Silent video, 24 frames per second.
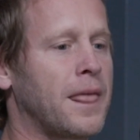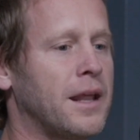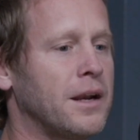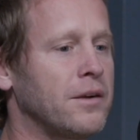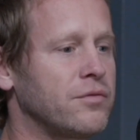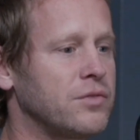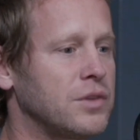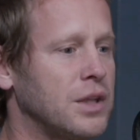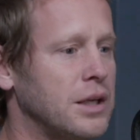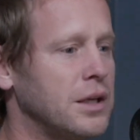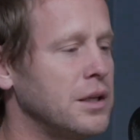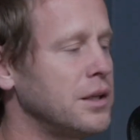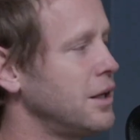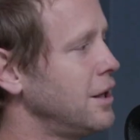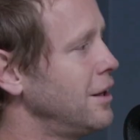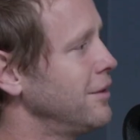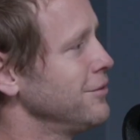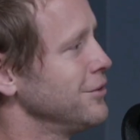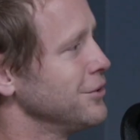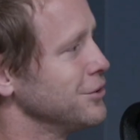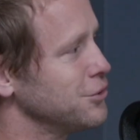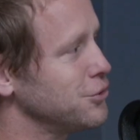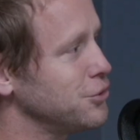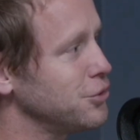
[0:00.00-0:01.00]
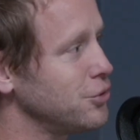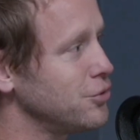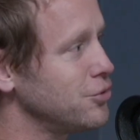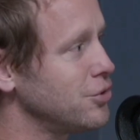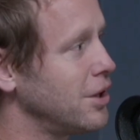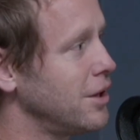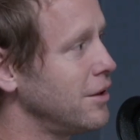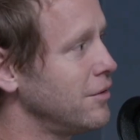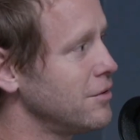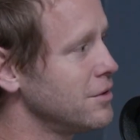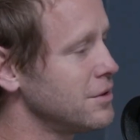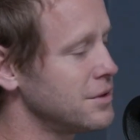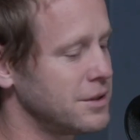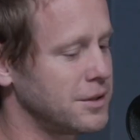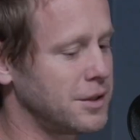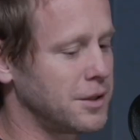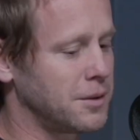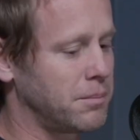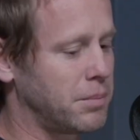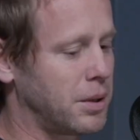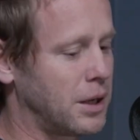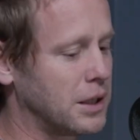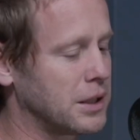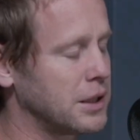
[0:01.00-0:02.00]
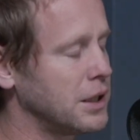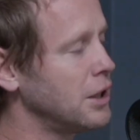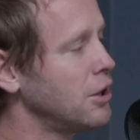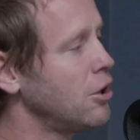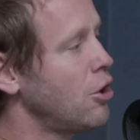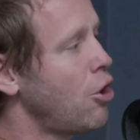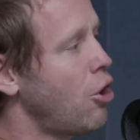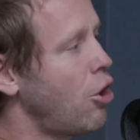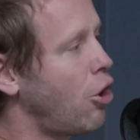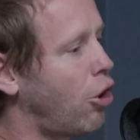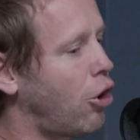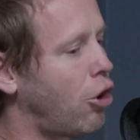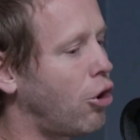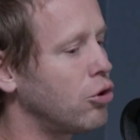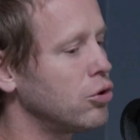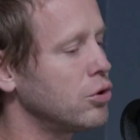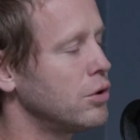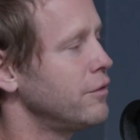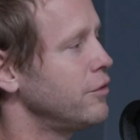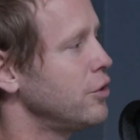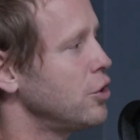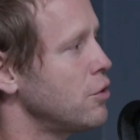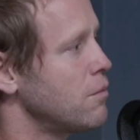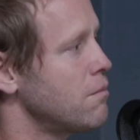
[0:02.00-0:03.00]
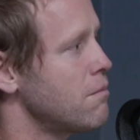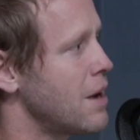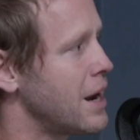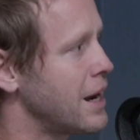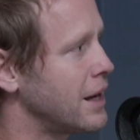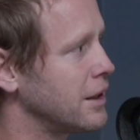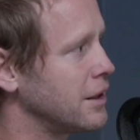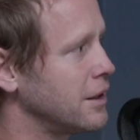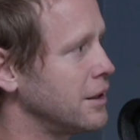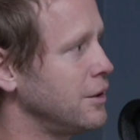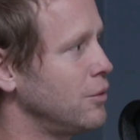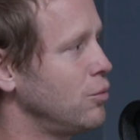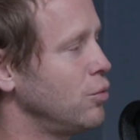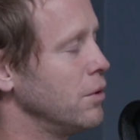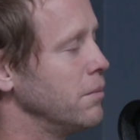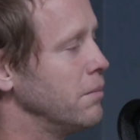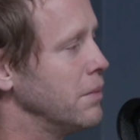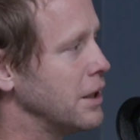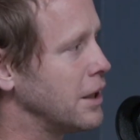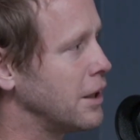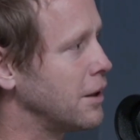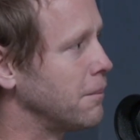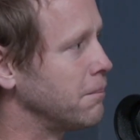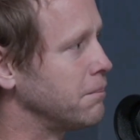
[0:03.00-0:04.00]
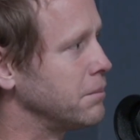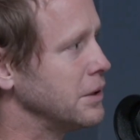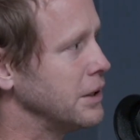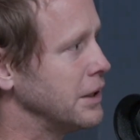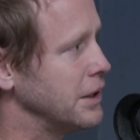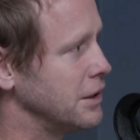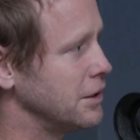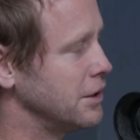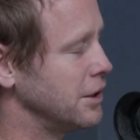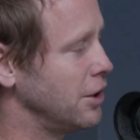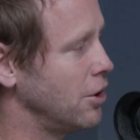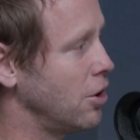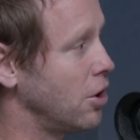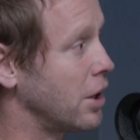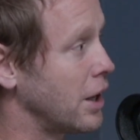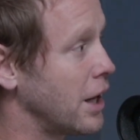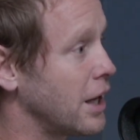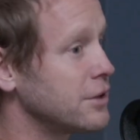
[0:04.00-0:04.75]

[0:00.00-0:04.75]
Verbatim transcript: and if they didn't have the screwdrivers in their pocket, all of humanity would be completely gone.